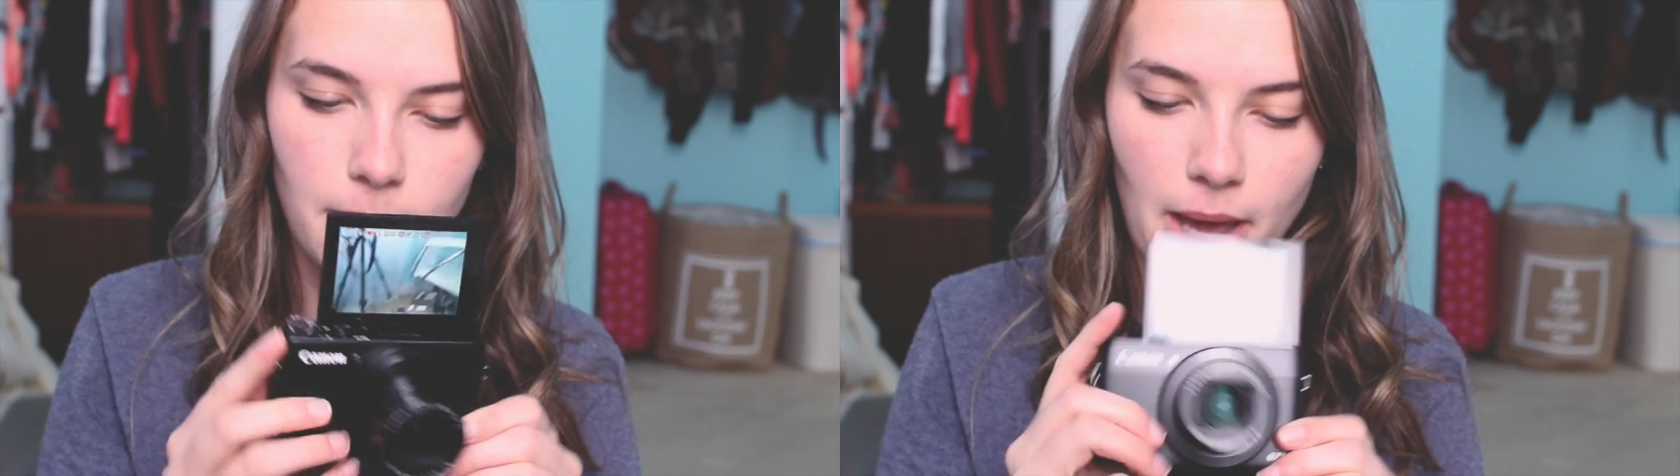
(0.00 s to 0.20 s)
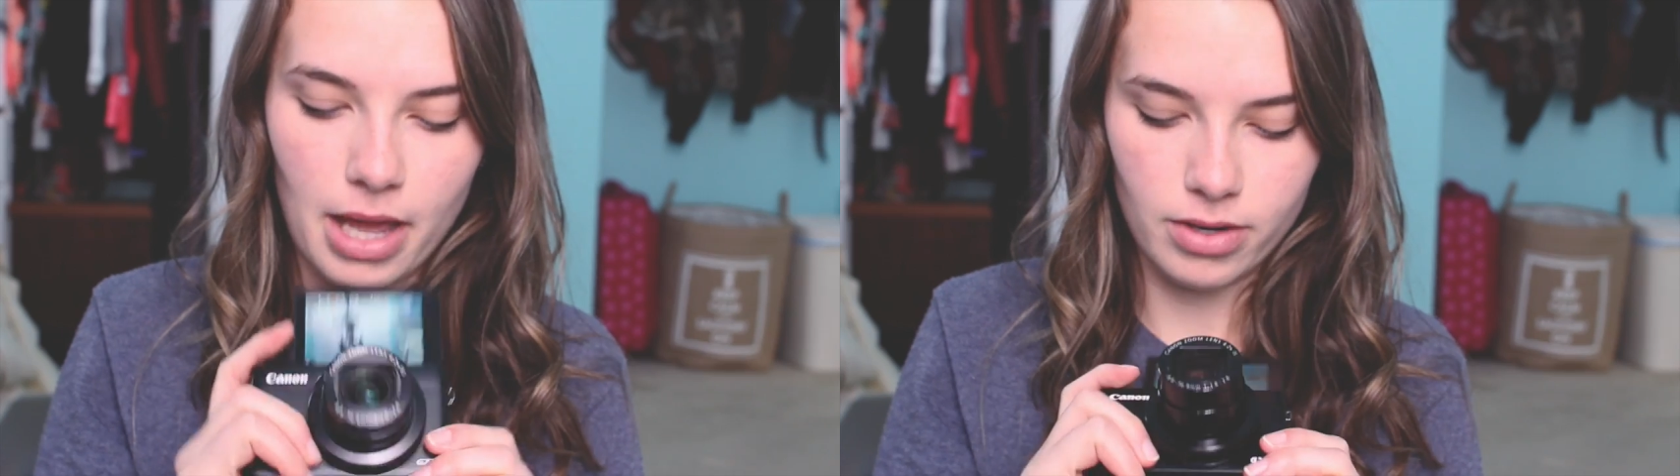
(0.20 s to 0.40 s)
The
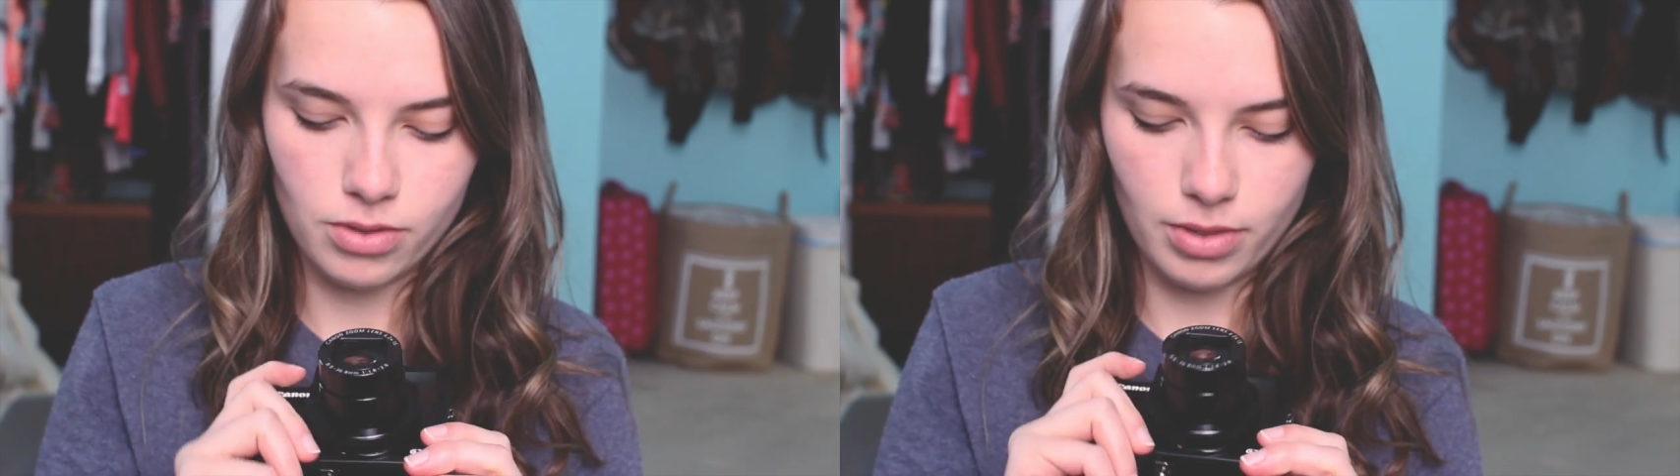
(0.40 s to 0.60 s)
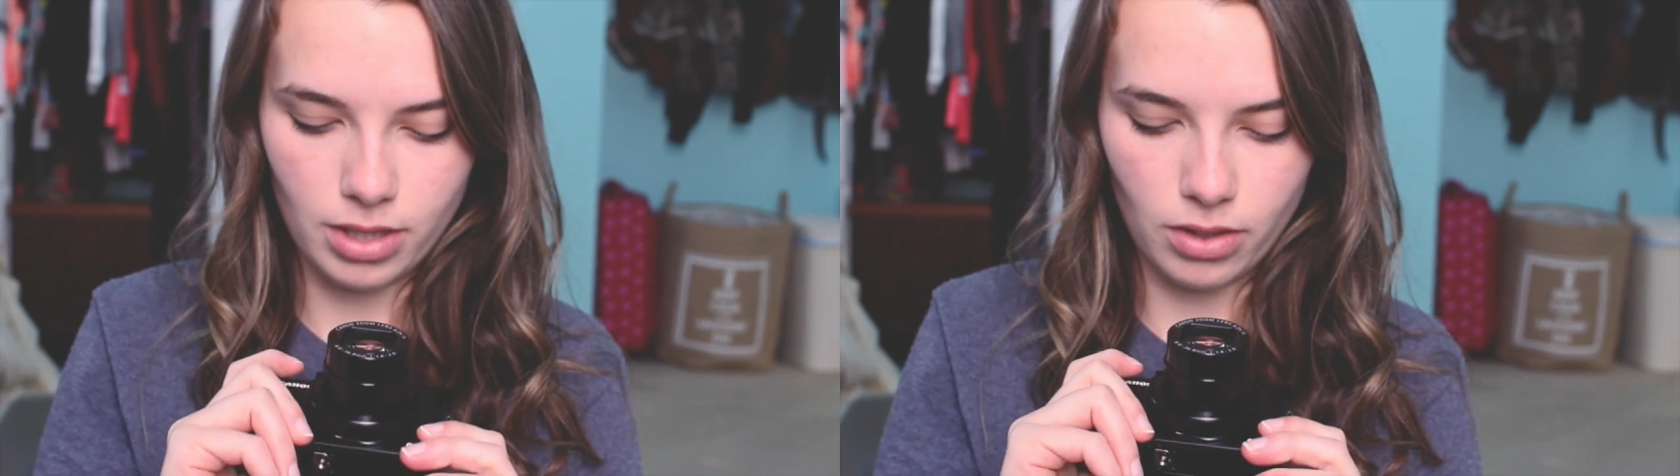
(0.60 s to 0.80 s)
battery's
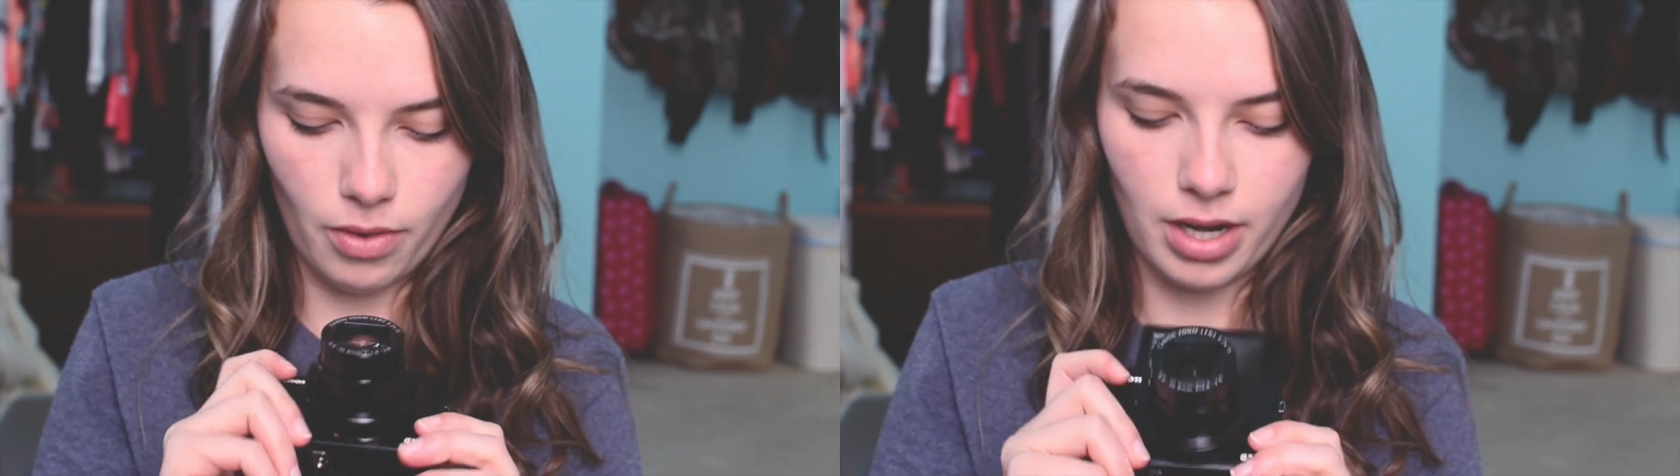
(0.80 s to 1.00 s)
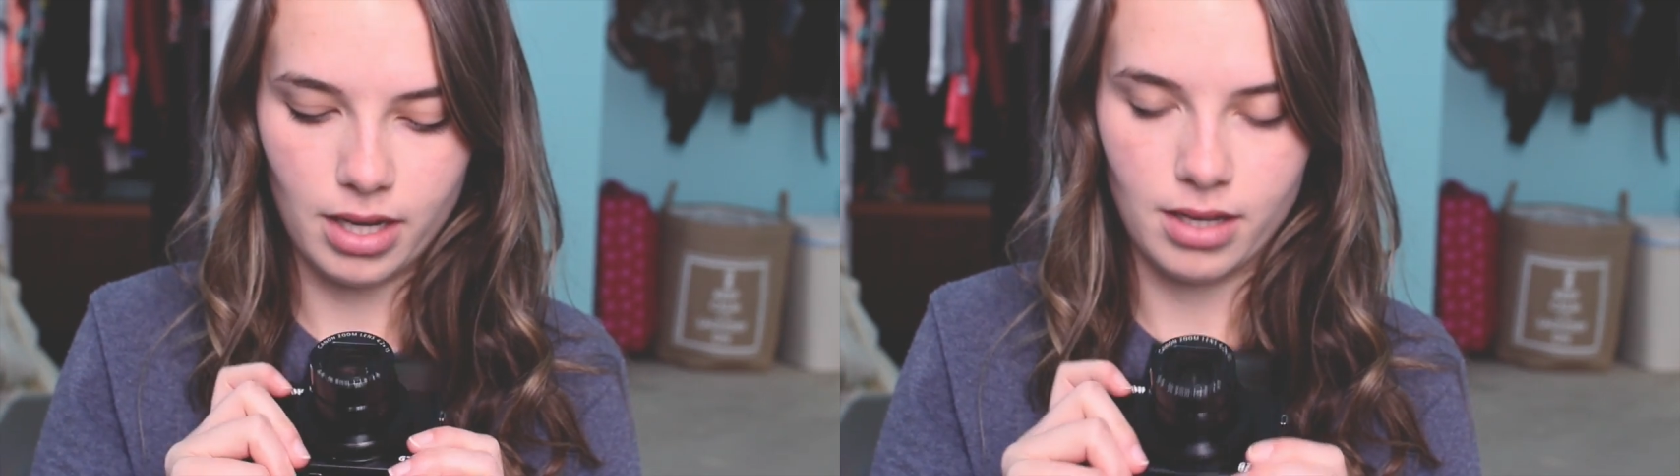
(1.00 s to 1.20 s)
already low on it